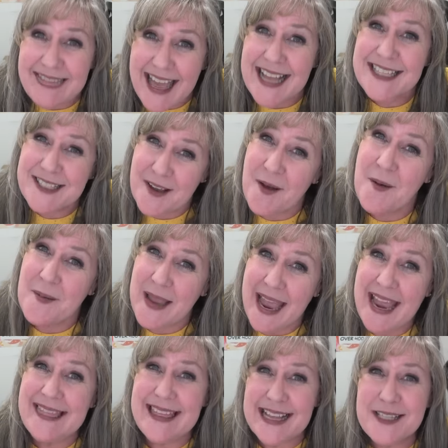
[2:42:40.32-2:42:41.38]
That's okay.
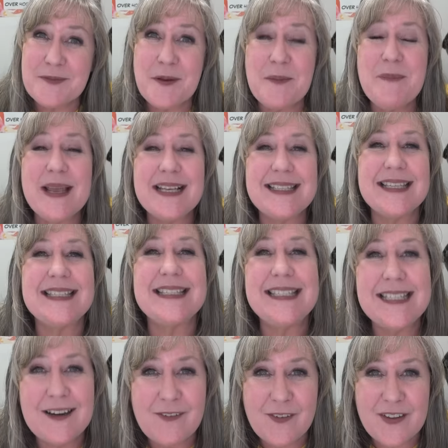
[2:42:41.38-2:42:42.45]
That's what makes us
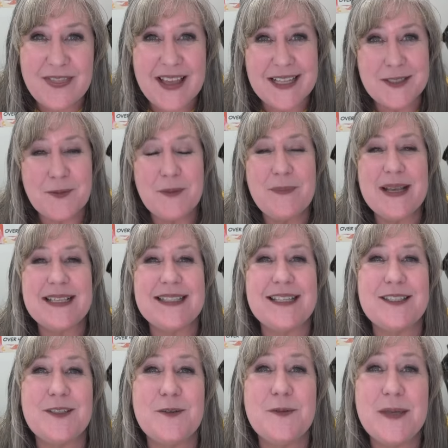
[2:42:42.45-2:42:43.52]
different. That's what makes
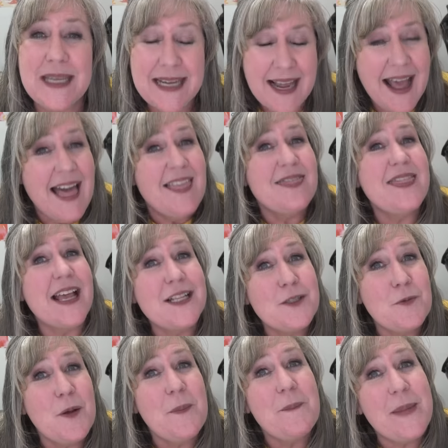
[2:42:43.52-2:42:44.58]
us unique. That's
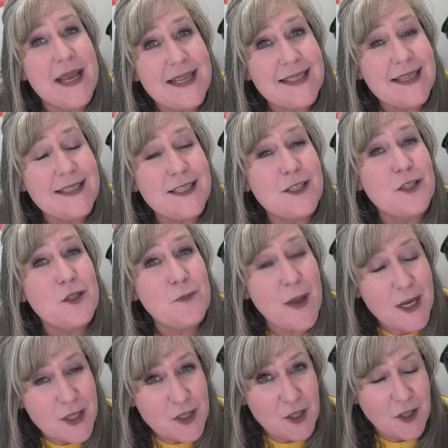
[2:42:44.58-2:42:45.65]
what makes us
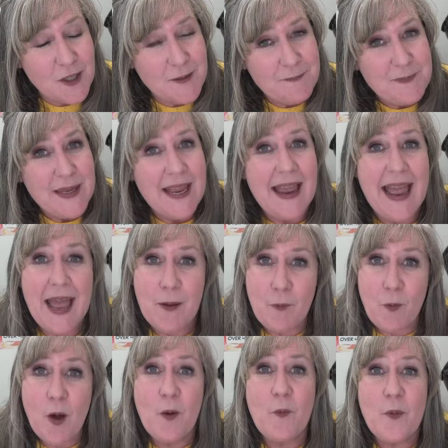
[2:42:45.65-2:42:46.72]
special. And
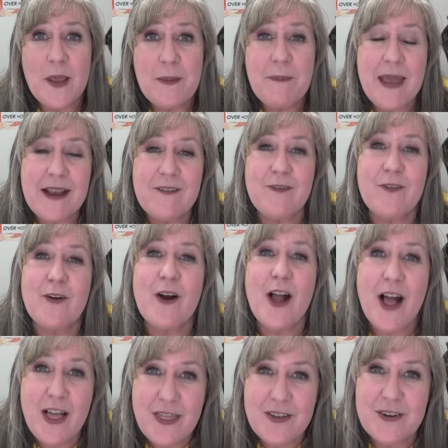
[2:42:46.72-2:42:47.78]
what we make for
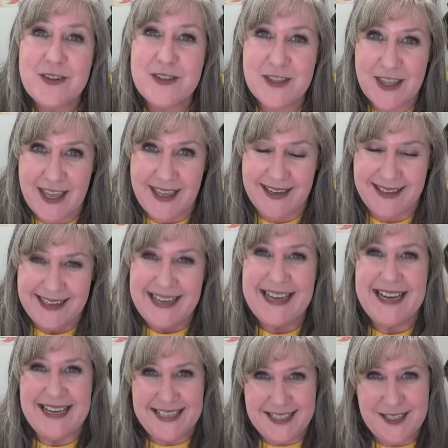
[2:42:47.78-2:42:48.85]
others then
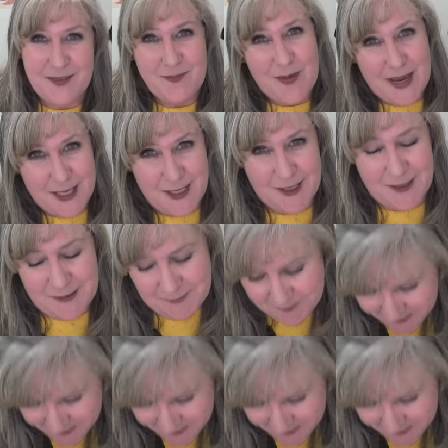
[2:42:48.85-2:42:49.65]
is special.